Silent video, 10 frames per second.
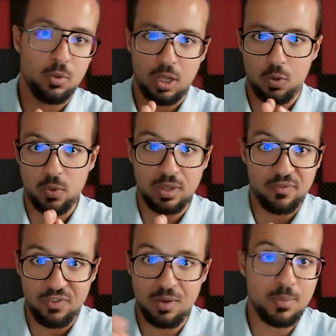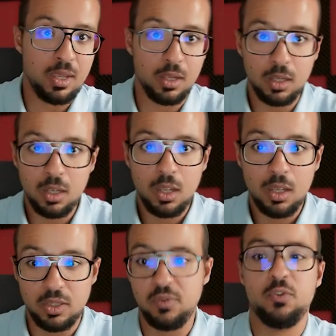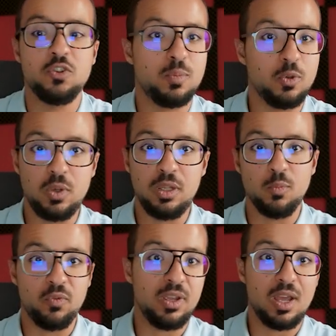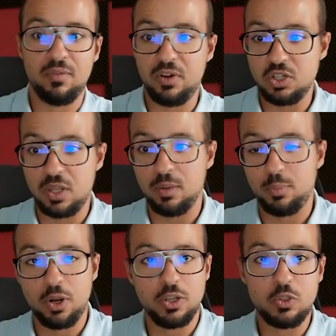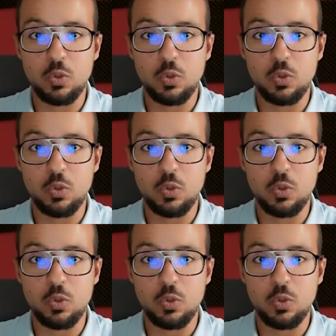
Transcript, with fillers: like with a very big difference between moving average and the price.